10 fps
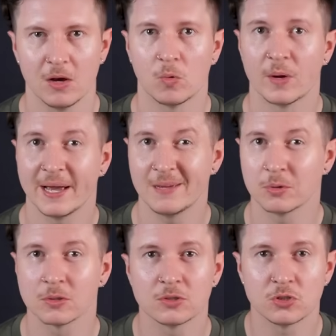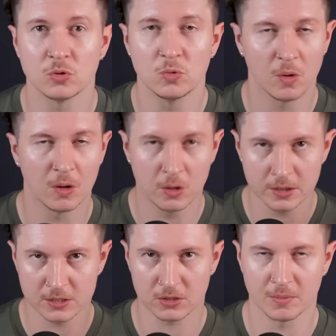We're able to look
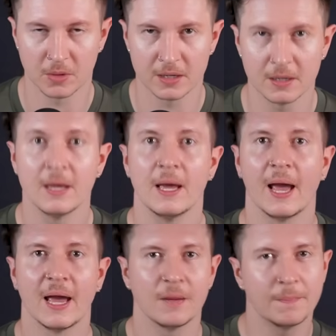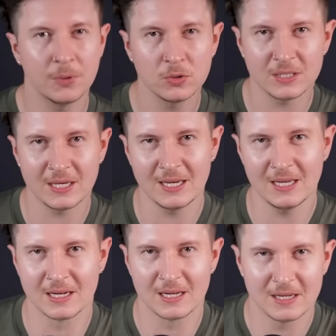at a timeline and put
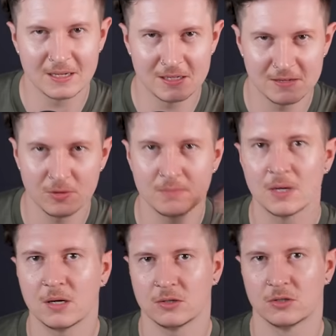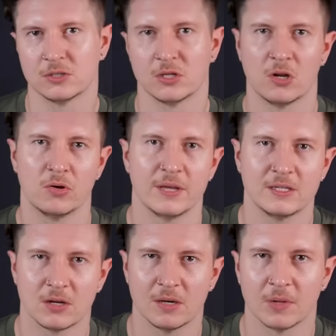in different markers along that
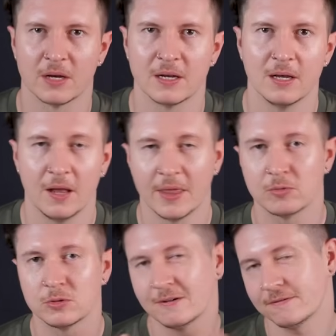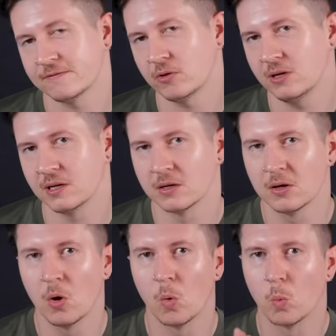timeline that will define
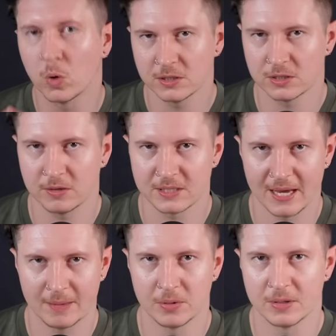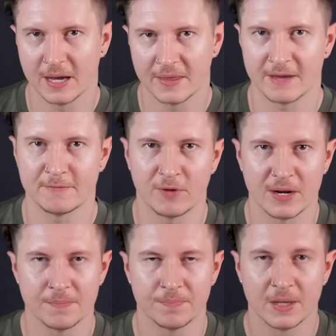what is going to happen at that
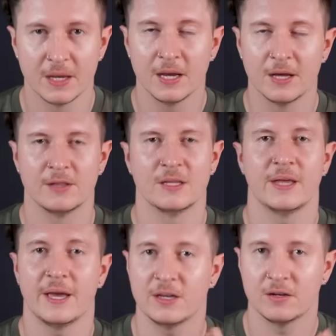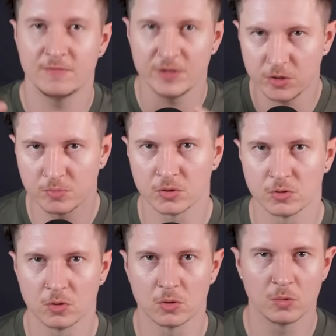frame. then the A I video
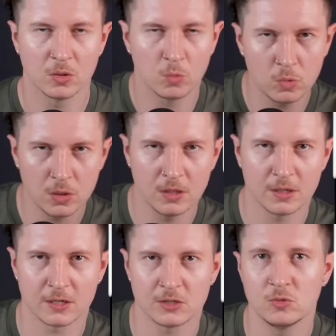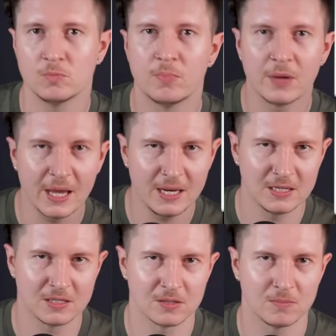model will work to
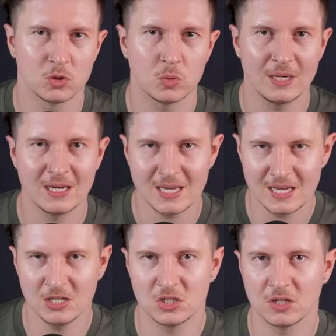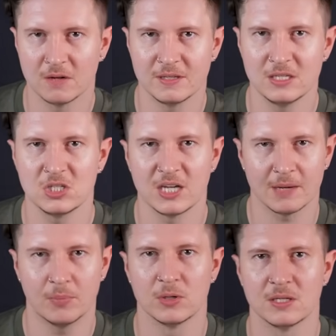blend between each of these
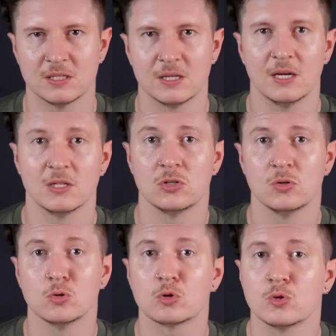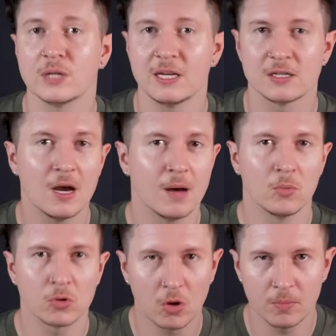checkpoints to create
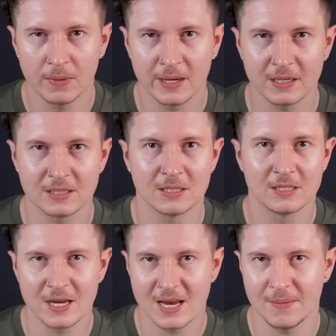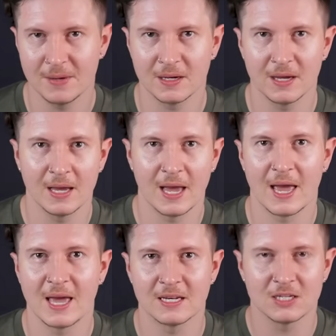more complex, dynamic,
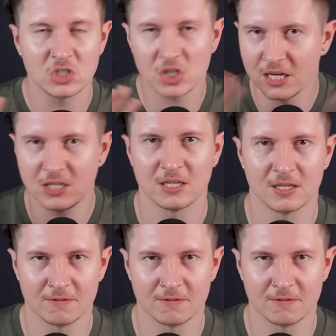and changing